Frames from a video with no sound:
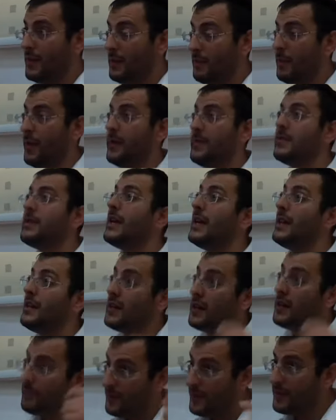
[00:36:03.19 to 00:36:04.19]
the person's
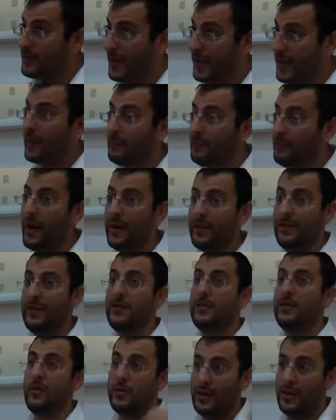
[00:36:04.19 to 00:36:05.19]
in the, the second party
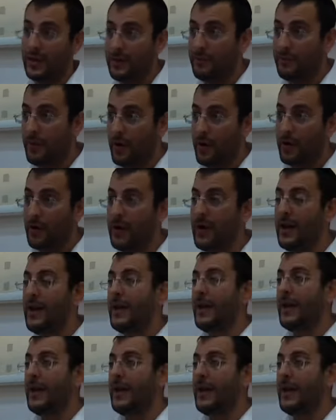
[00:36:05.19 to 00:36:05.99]
is using the bor,